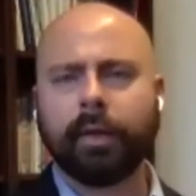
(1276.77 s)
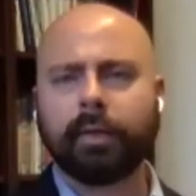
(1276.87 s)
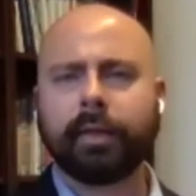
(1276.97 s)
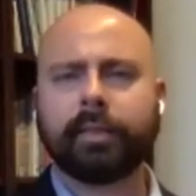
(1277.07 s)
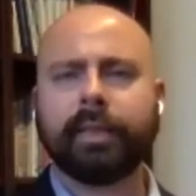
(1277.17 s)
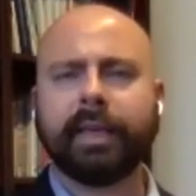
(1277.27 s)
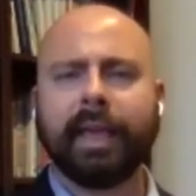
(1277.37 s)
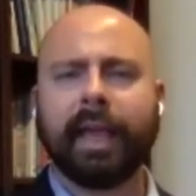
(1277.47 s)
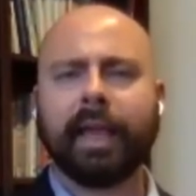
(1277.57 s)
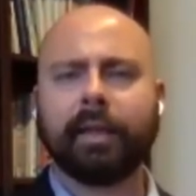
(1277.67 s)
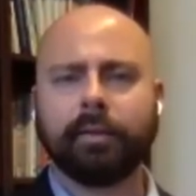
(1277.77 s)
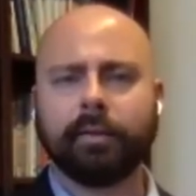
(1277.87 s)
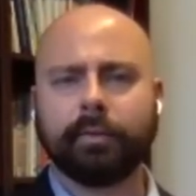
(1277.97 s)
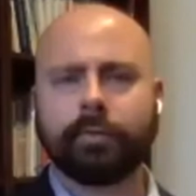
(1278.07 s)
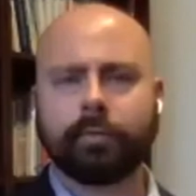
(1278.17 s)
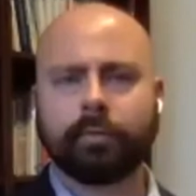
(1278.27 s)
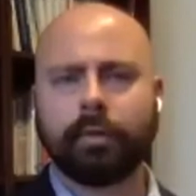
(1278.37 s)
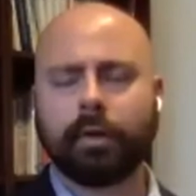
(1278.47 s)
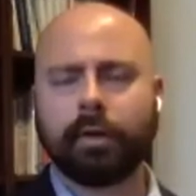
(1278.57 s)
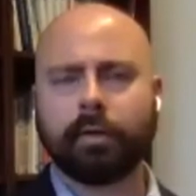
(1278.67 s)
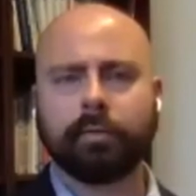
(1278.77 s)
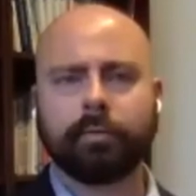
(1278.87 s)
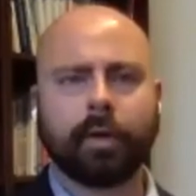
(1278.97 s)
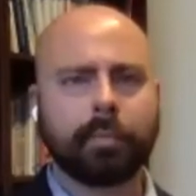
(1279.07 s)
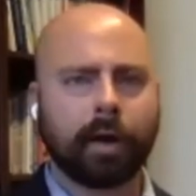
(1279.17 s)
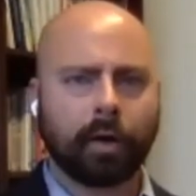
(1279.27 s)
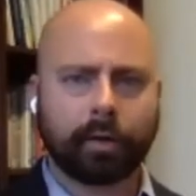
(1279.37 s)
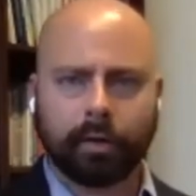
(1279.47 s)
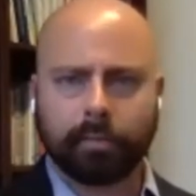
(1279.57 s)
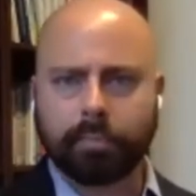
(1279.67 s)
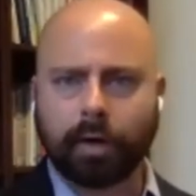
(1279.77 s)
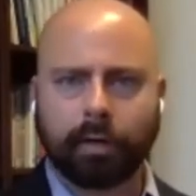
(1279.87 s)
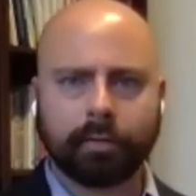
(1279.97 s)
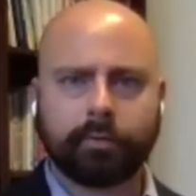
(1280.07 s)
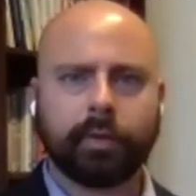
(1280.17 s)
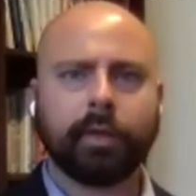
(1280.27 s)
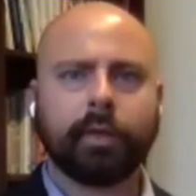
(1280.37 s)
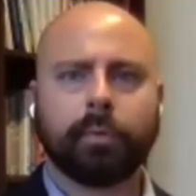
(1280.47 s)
that the ends of American policy